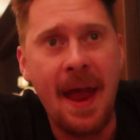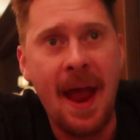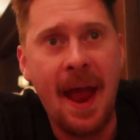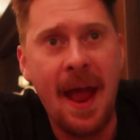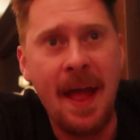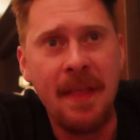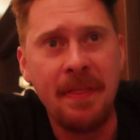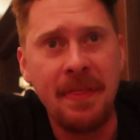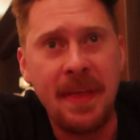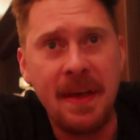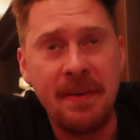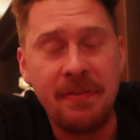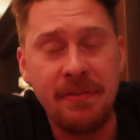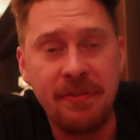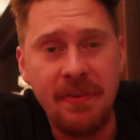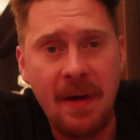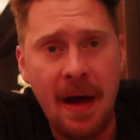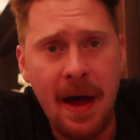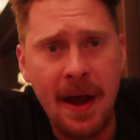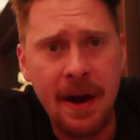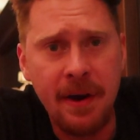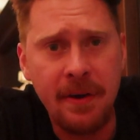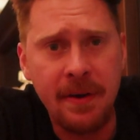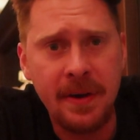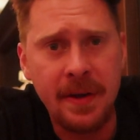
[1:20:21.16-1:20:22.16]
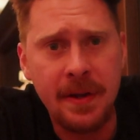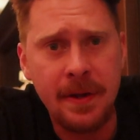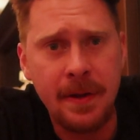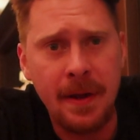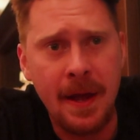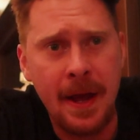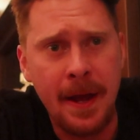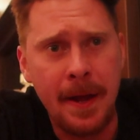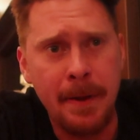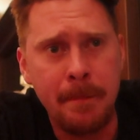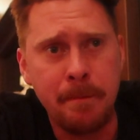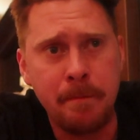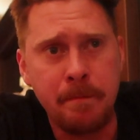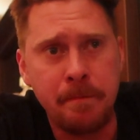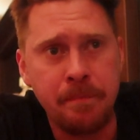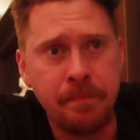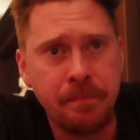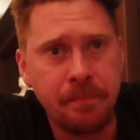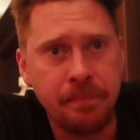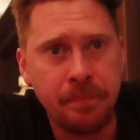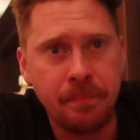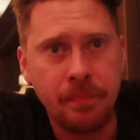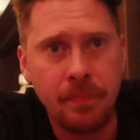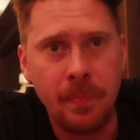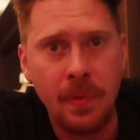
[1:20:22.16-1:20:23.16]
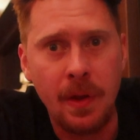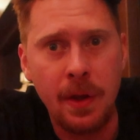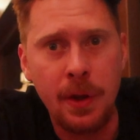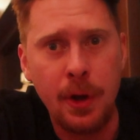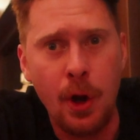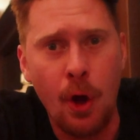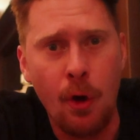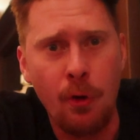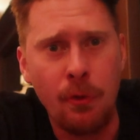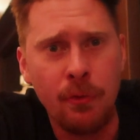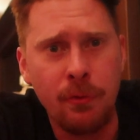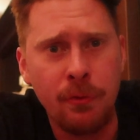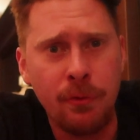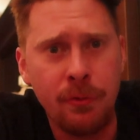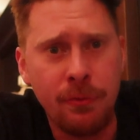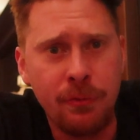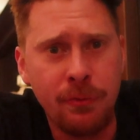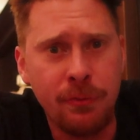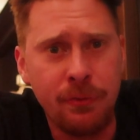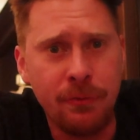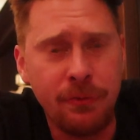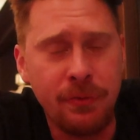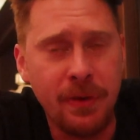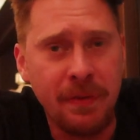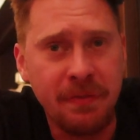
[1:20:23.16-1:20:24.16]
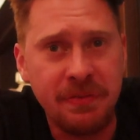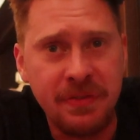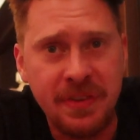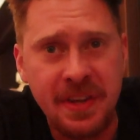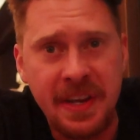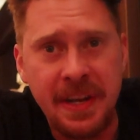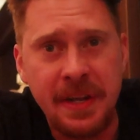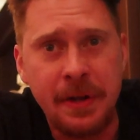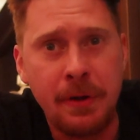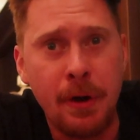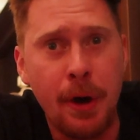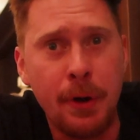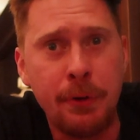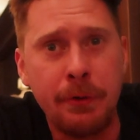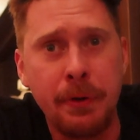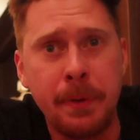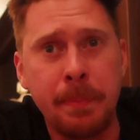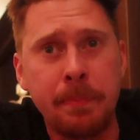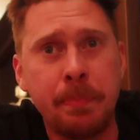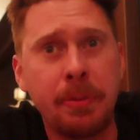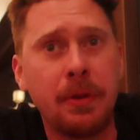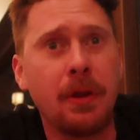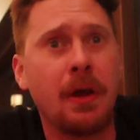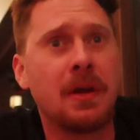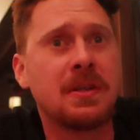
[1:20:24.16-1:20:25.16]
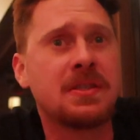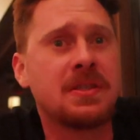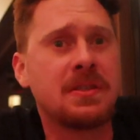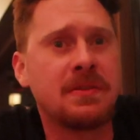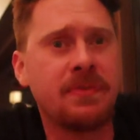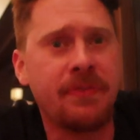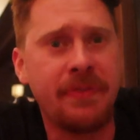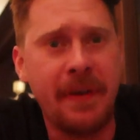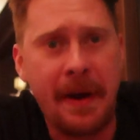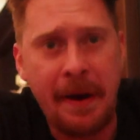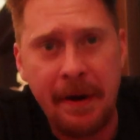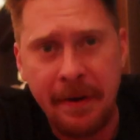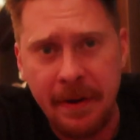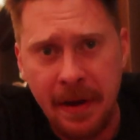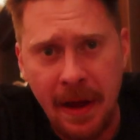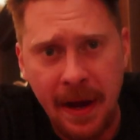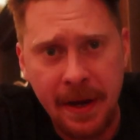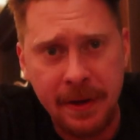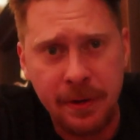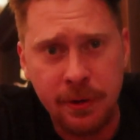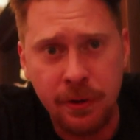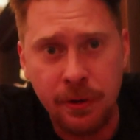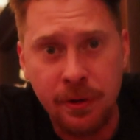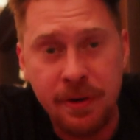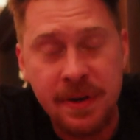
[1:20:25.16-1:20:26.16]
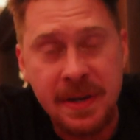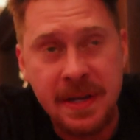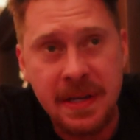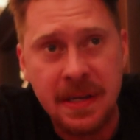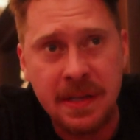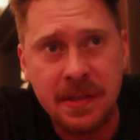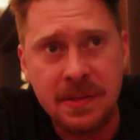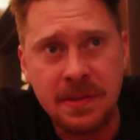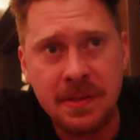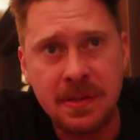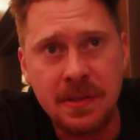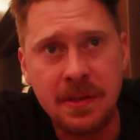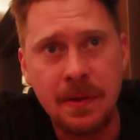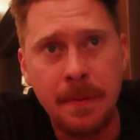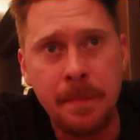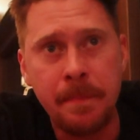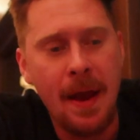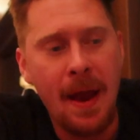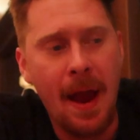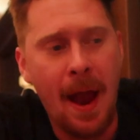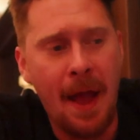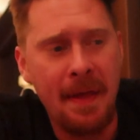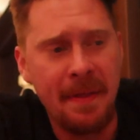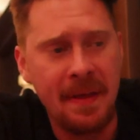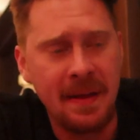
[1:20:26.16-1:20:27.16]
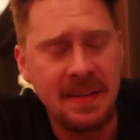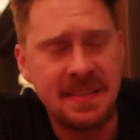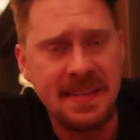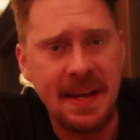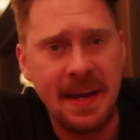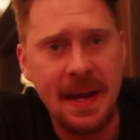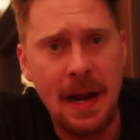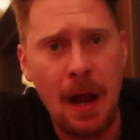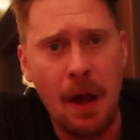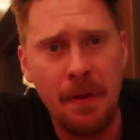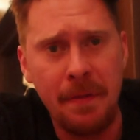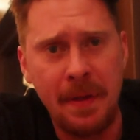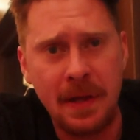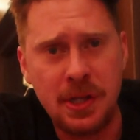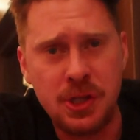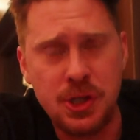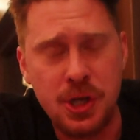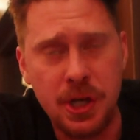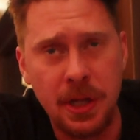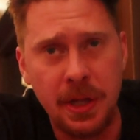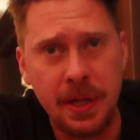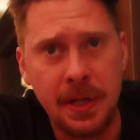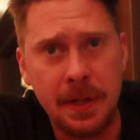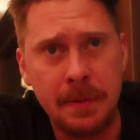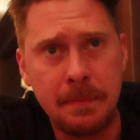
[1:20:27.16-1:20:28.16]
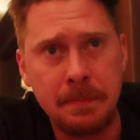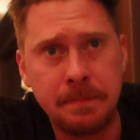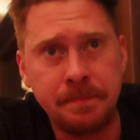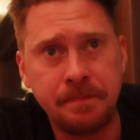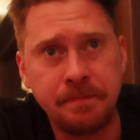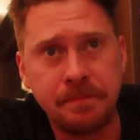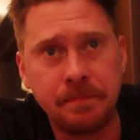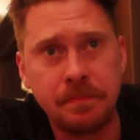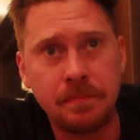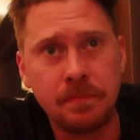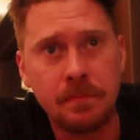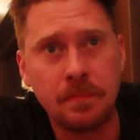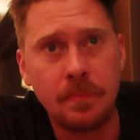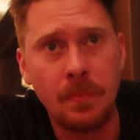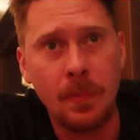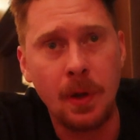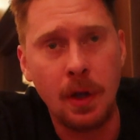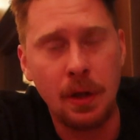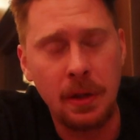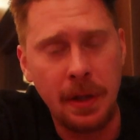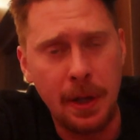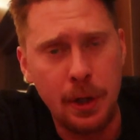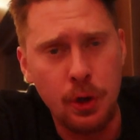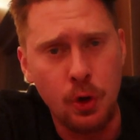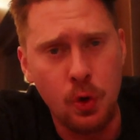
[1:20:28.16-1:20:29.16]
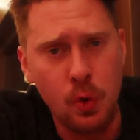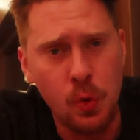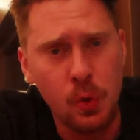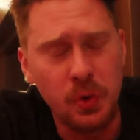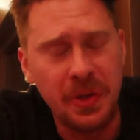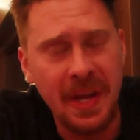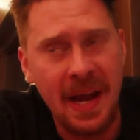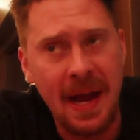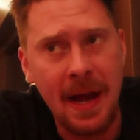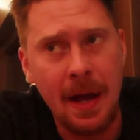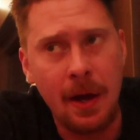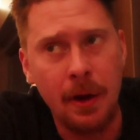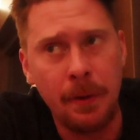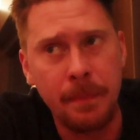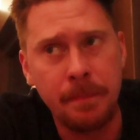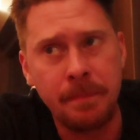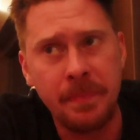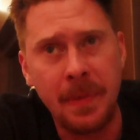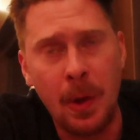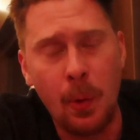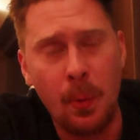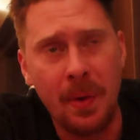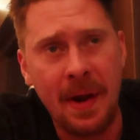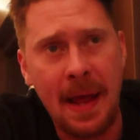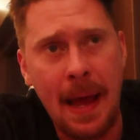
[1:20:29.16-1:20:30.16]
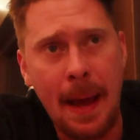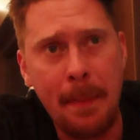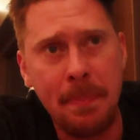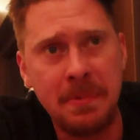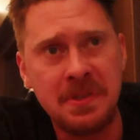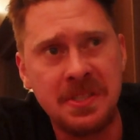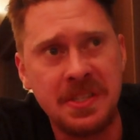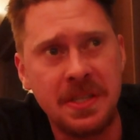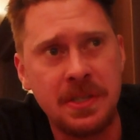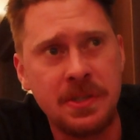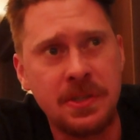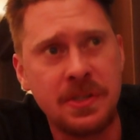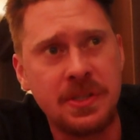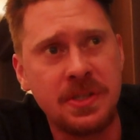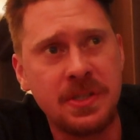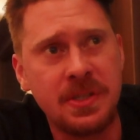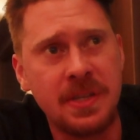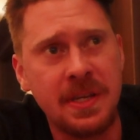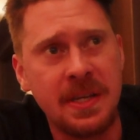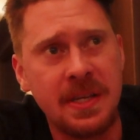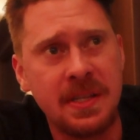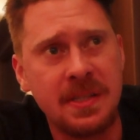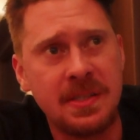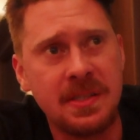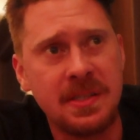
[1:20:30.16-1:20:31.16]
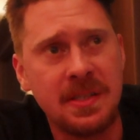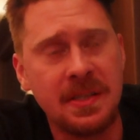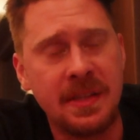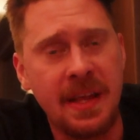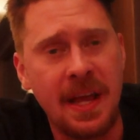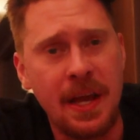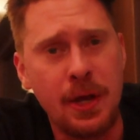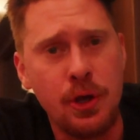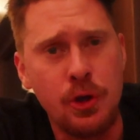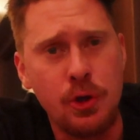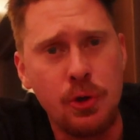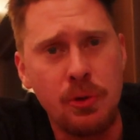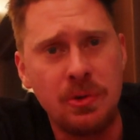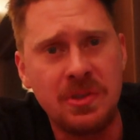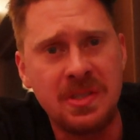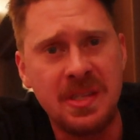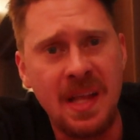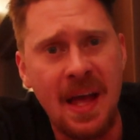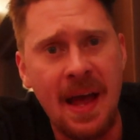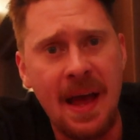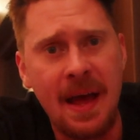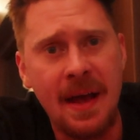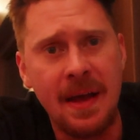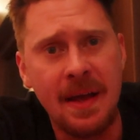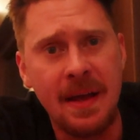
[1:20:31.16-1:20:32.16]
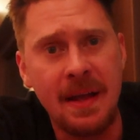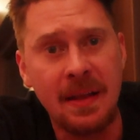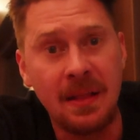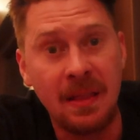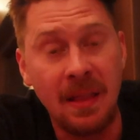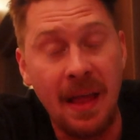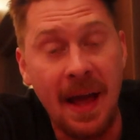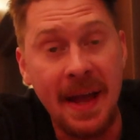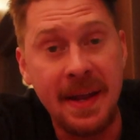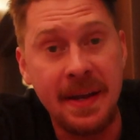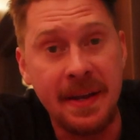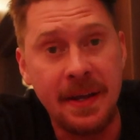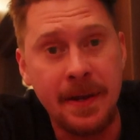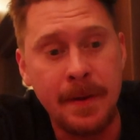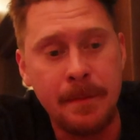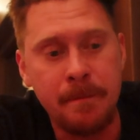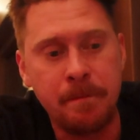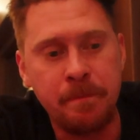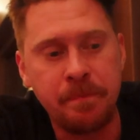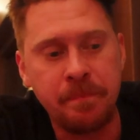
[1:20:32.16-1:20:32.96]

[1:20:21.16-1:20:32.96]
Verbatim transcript: and they fire it at you know 1500 plus Fahrenheit degrees and they take it out and they chill it let it cool down and what happens is is they use that light it